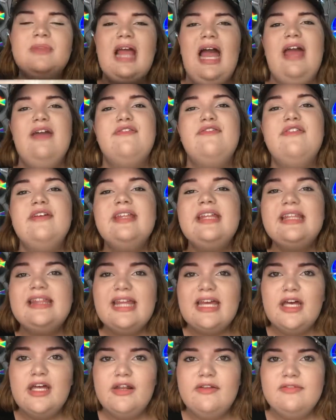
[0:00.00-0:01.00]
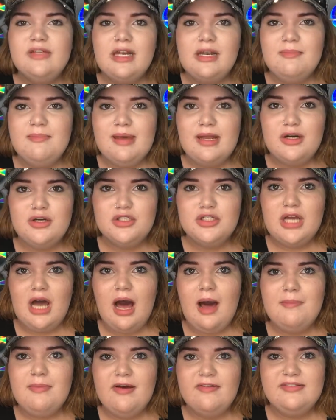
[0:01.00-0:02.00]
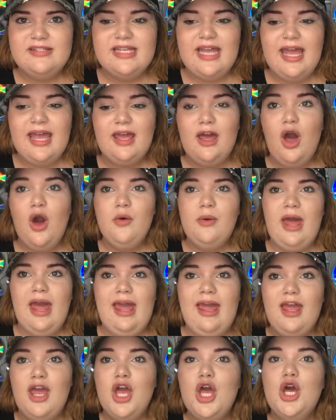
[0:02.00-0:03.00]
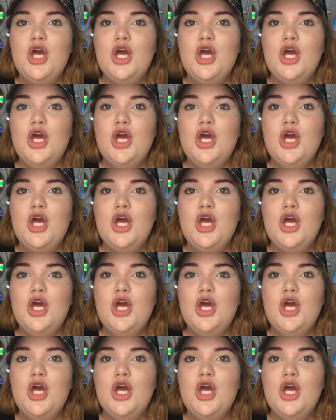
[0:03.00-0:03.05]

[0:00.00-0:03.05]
I feel like they could have done a better job of saying, okay,